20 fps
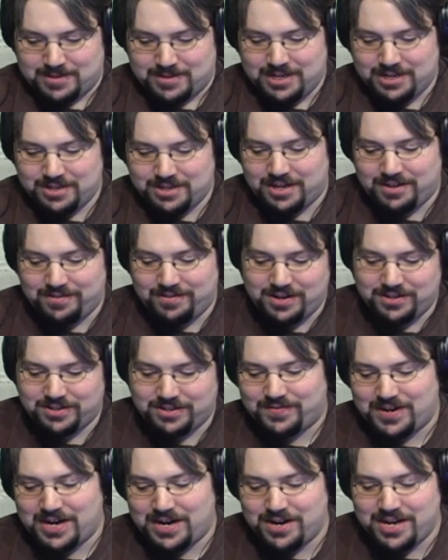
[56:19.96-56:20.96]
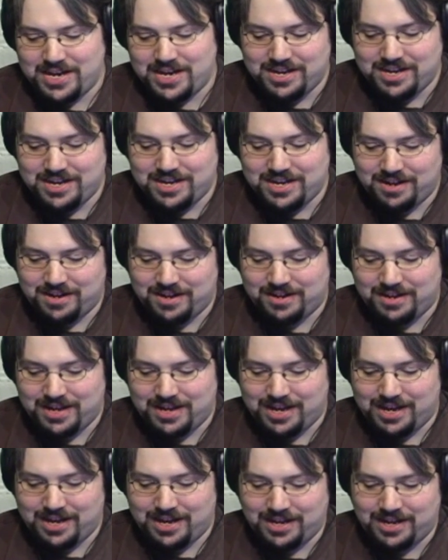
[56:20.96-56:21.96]
There's a very
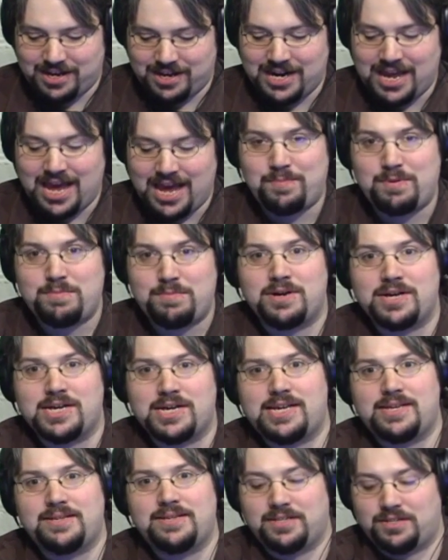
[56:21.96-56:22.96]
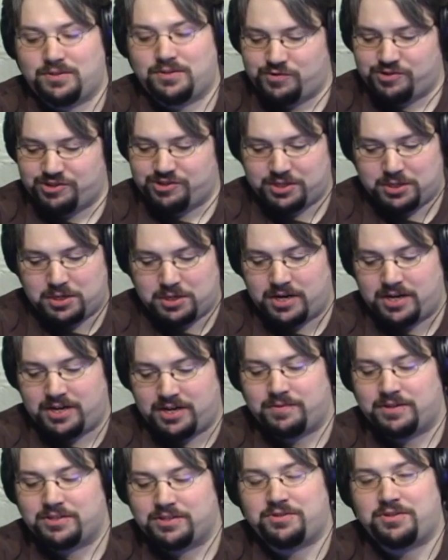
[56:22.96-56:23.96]
unhappy monkey who says, "We're sorry,
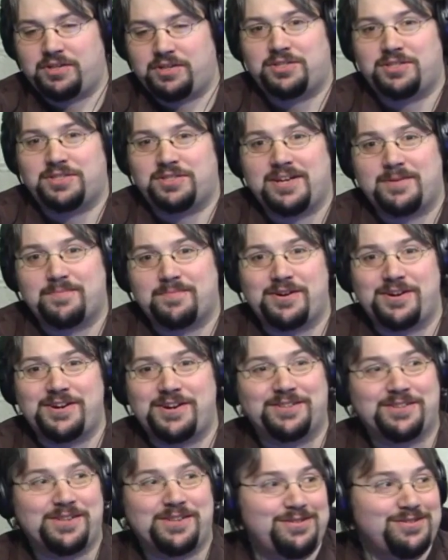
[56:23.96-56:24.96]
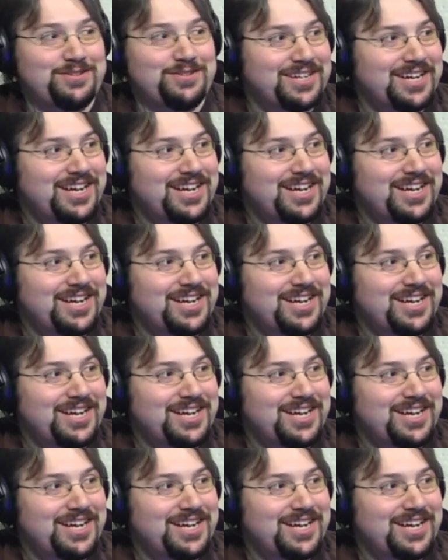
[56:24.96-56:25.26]
registration's temporarily closed."